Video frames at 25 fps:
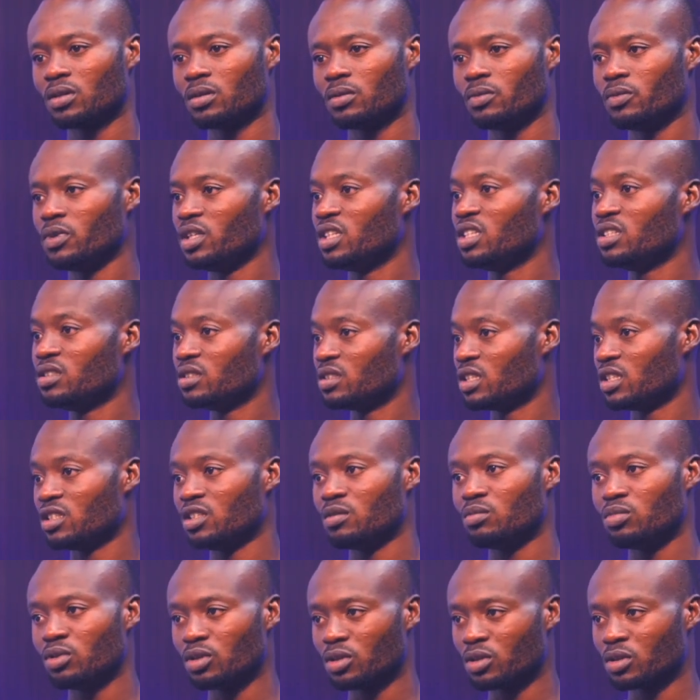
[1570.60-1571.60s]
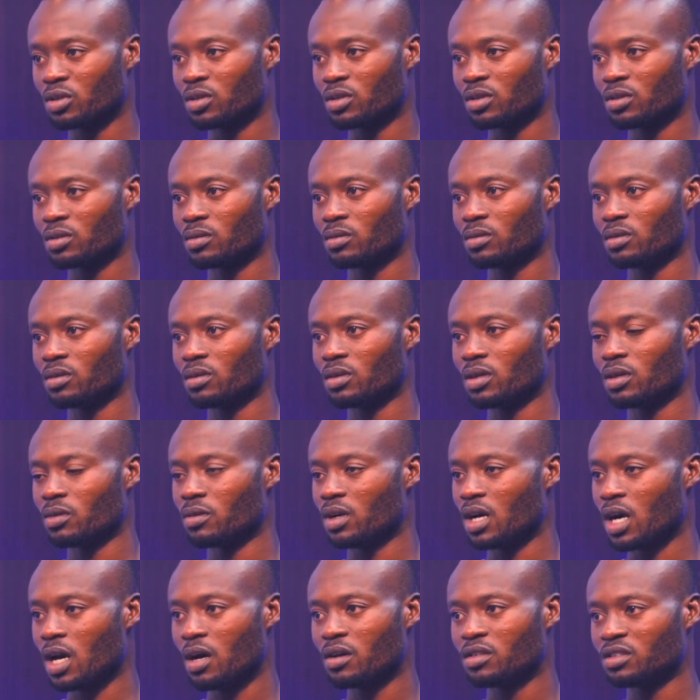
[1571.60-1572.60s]
we didn't set the block.
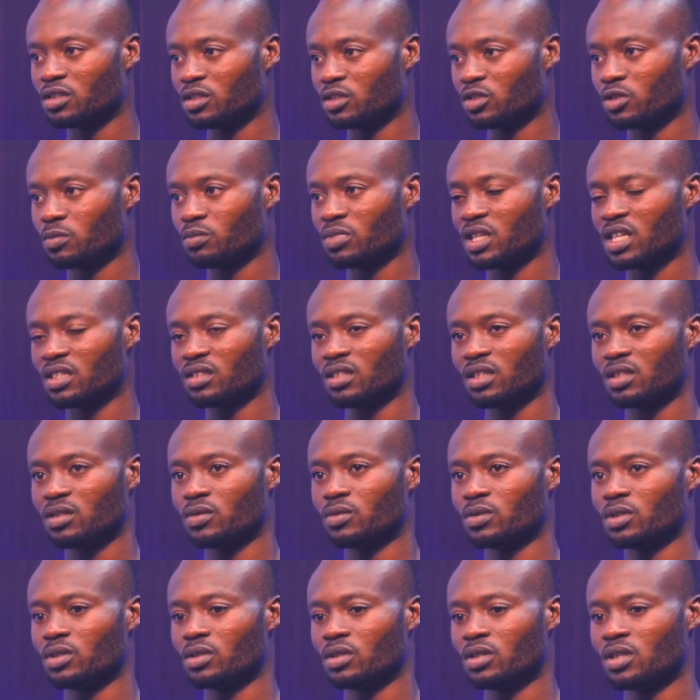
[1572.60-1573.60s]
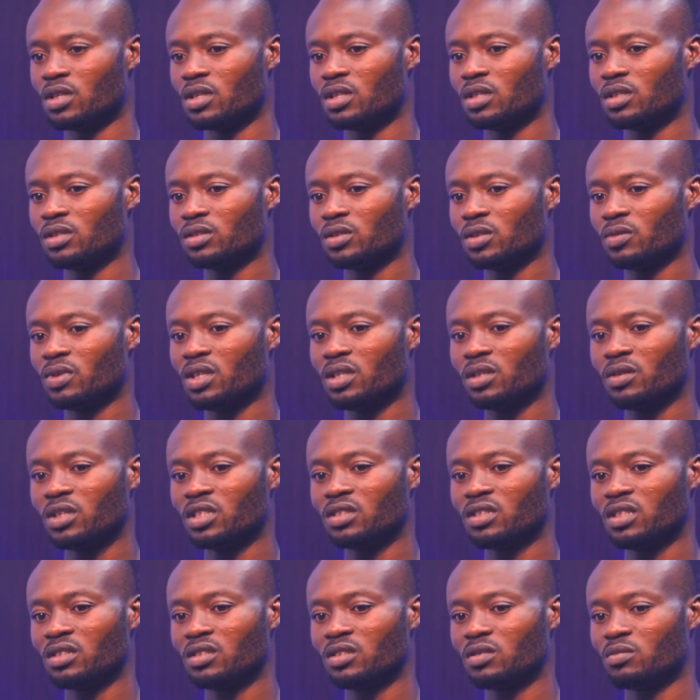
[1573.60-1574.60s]
Ours is to plaster the wall. So when they were
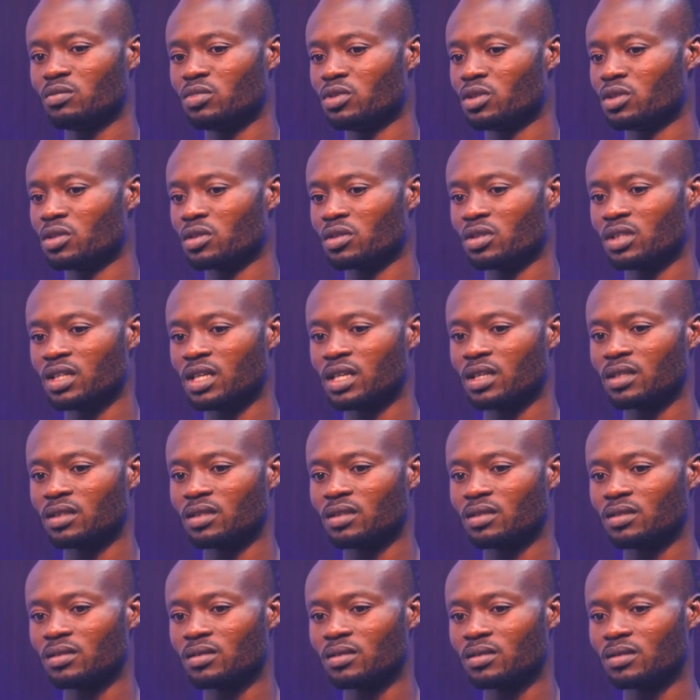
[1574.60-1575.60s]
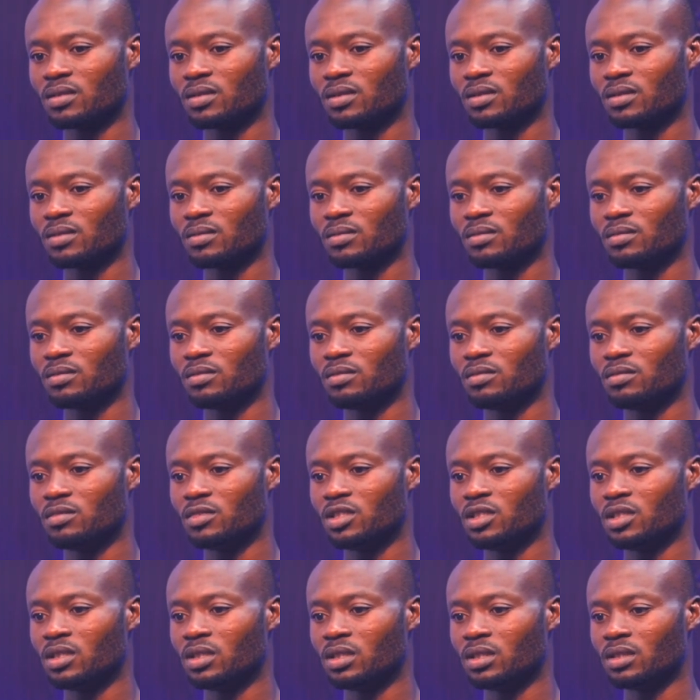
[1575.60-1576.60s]
setting the block, like
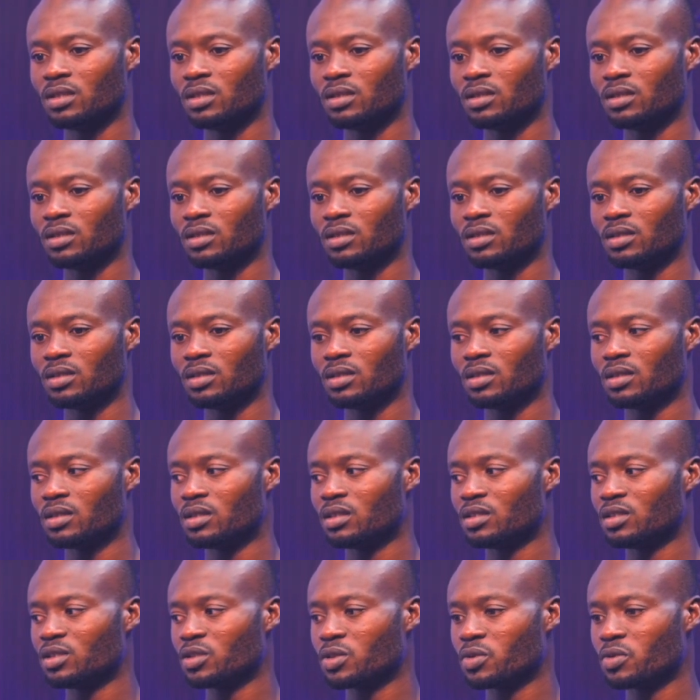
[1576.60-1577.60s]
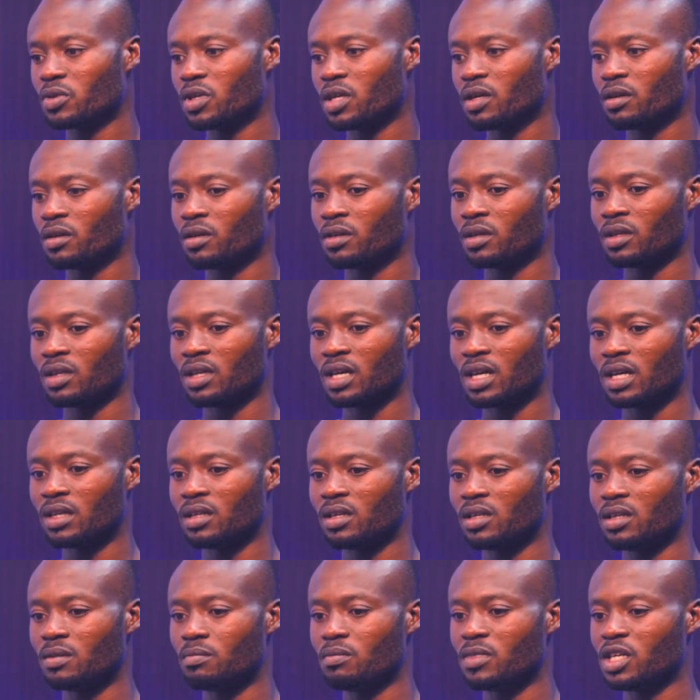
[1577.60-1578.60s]
the squaring
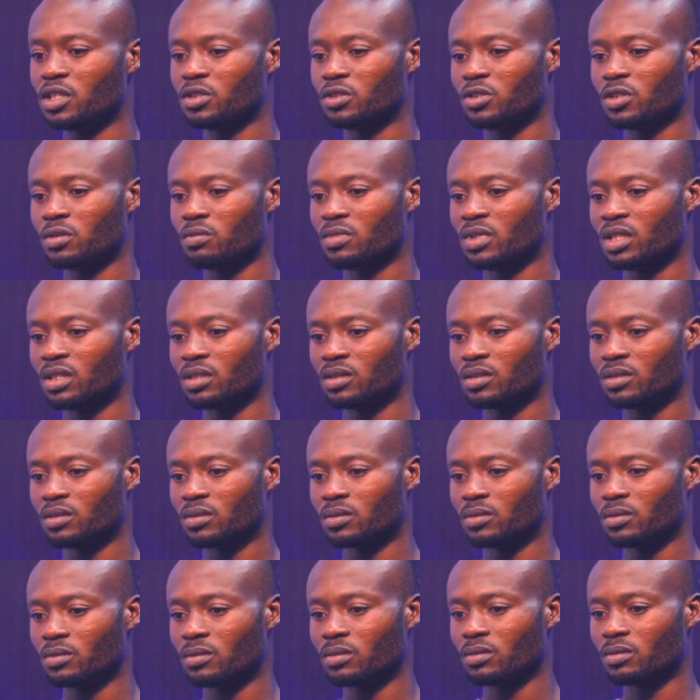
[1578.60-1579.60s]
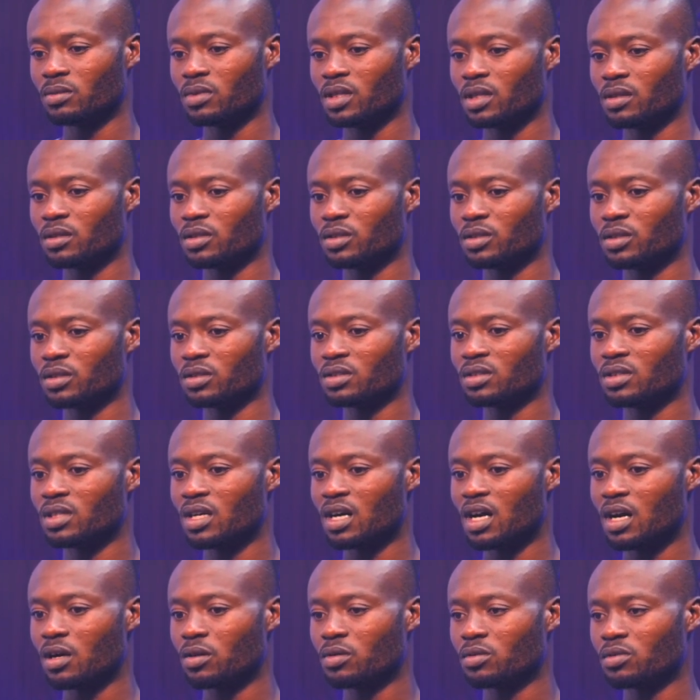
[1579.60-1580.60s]
and the measurement were not
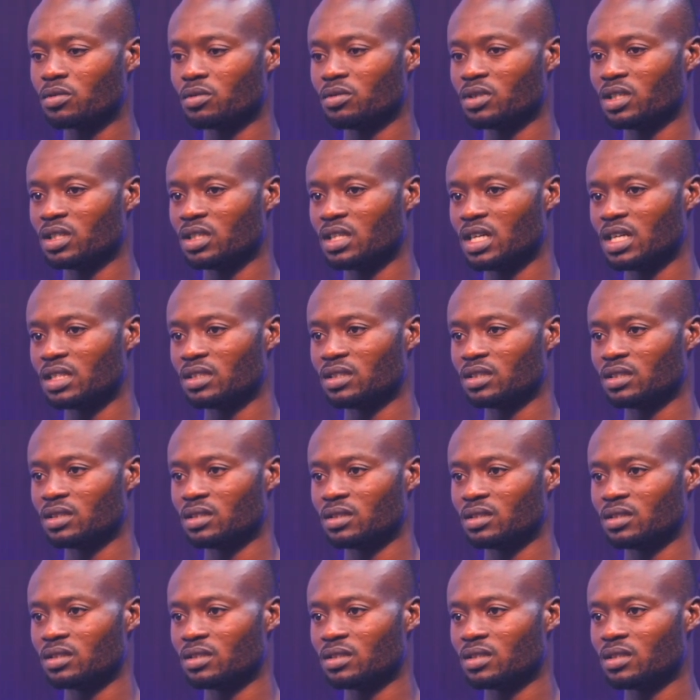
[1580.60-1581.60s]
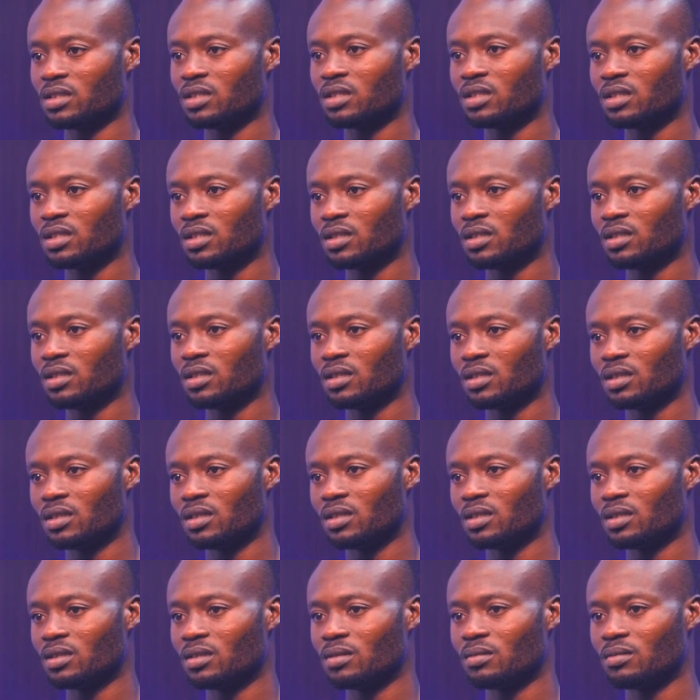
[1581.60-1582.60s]
accurate, as in
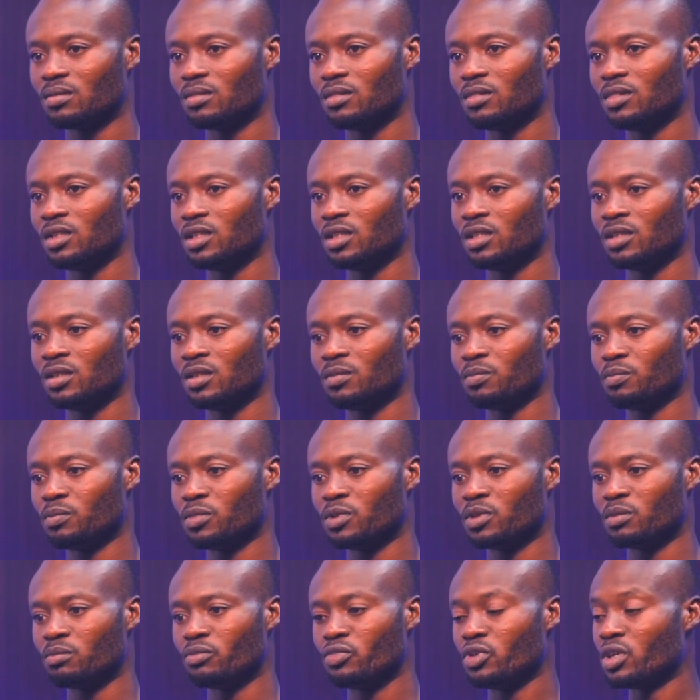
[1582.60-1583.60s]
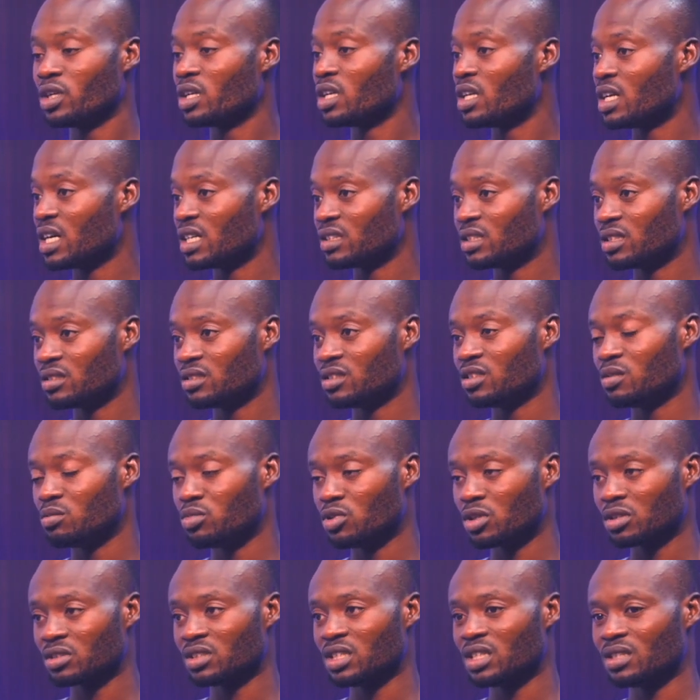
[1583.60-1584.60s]
the bricklayer setting the
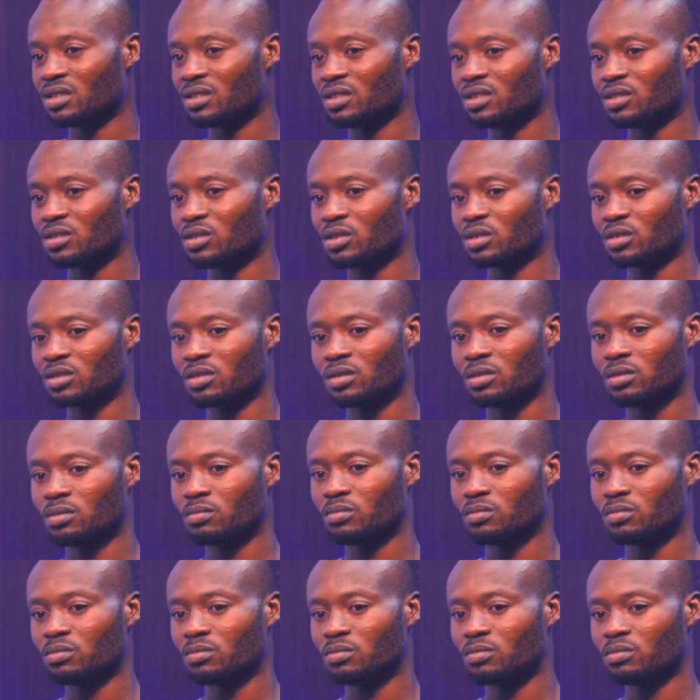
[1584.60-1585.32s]
block then did not